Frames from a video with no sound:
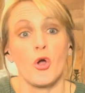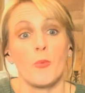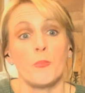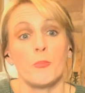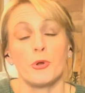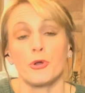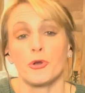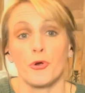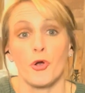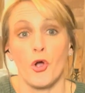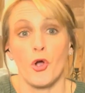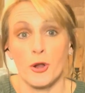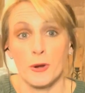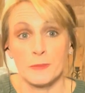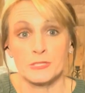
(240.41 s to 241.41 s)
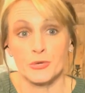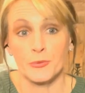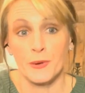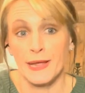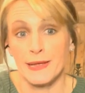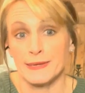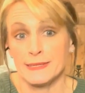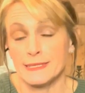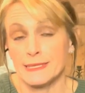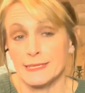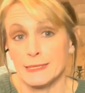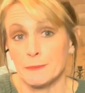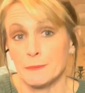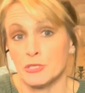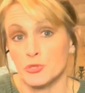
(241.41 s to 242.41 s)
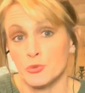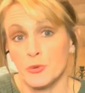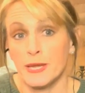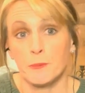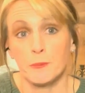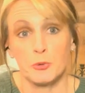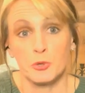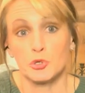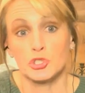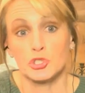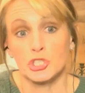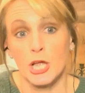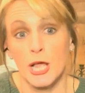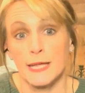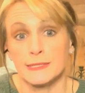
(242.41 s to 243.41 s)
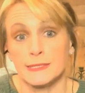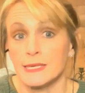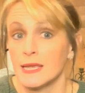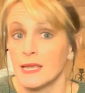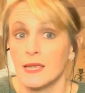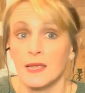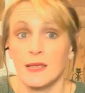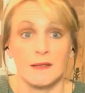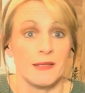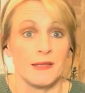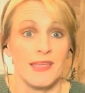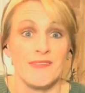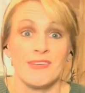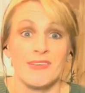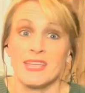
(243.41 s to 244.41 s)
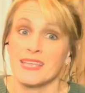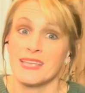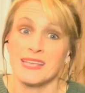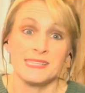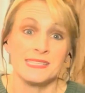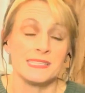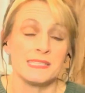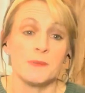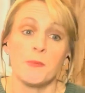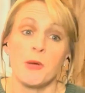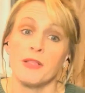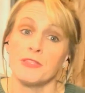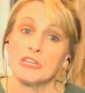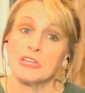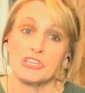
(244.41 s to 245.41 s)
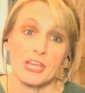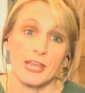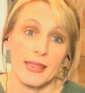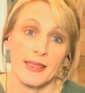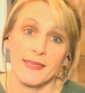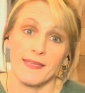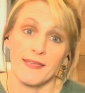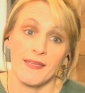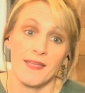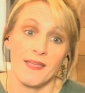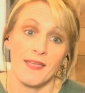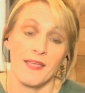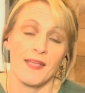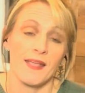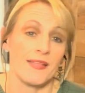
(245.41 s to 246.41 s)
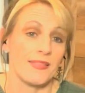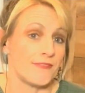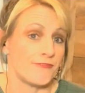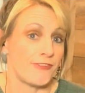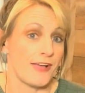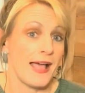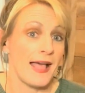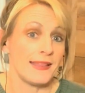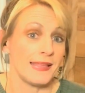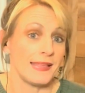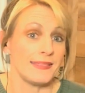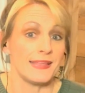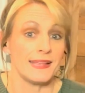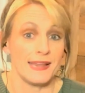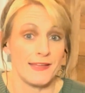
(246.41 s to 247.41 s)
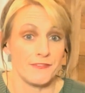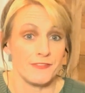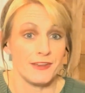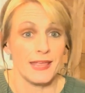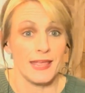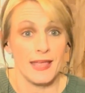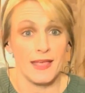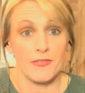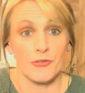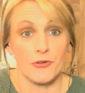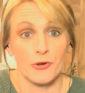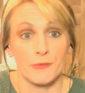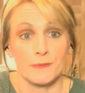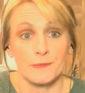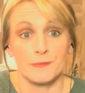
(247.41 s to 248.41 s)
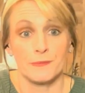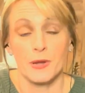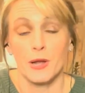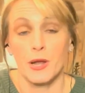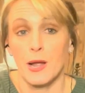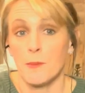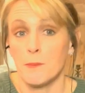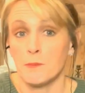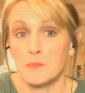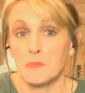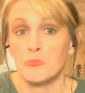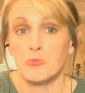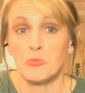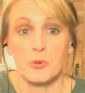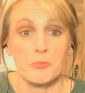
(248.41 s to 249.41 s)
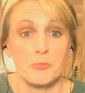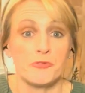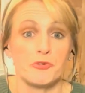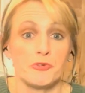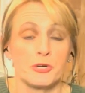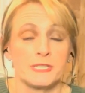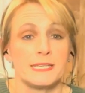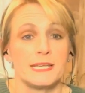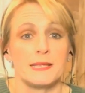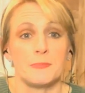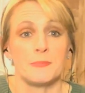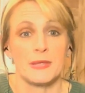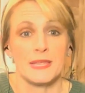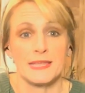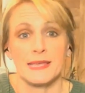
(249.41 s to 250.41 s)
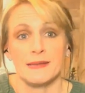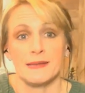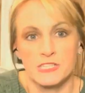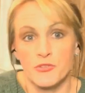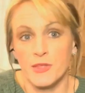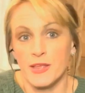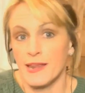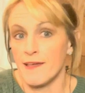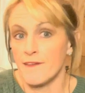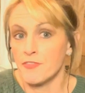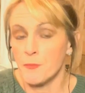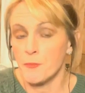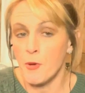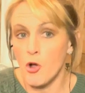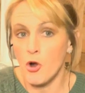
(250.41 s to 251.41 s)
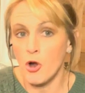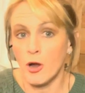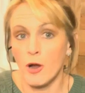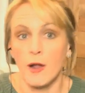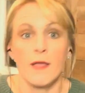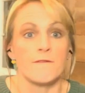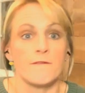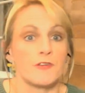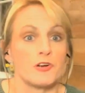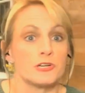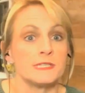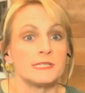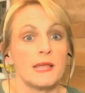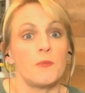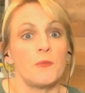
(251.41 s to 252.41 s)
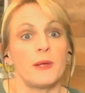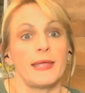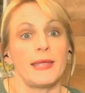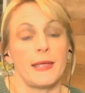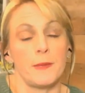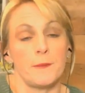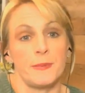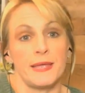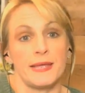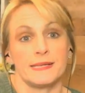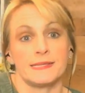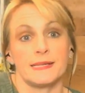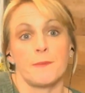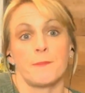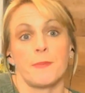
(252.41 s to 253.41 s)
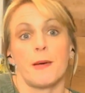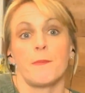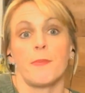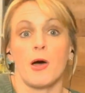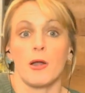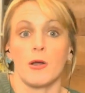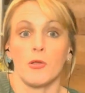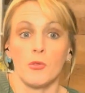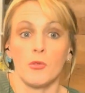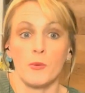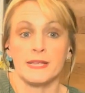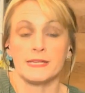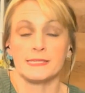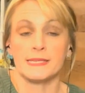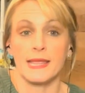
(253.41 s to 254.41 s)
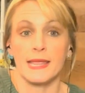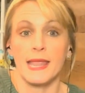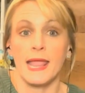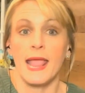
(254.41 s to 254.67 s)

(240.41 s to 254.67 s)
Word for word: put her arms around him between pool shots, even kissed him on the cheek. And then finally, they left together before ten p m They left the bar. First, they went and picked up a bottle of whiskey,